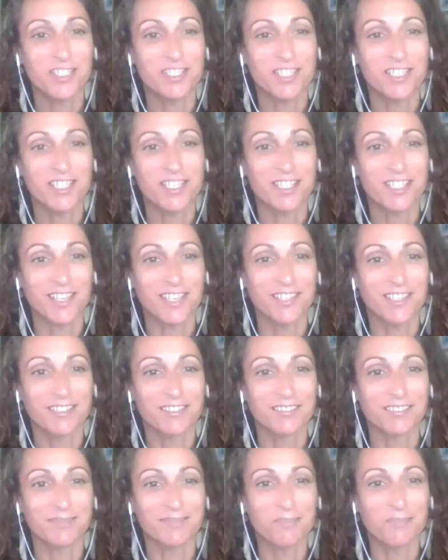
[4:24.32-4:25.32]
need to
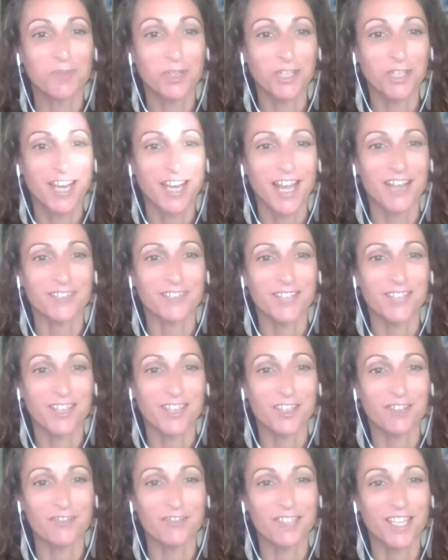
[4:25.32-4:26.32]
pull it out
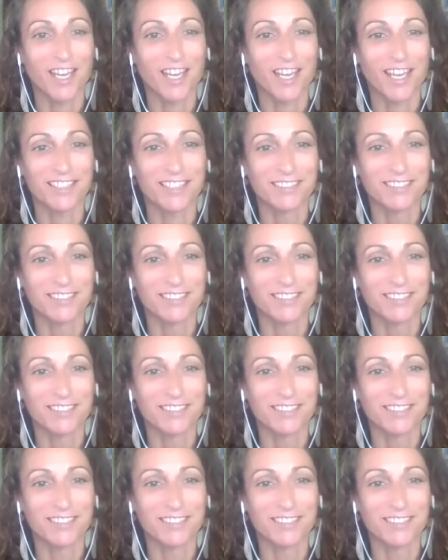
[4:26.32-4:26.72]
and use it.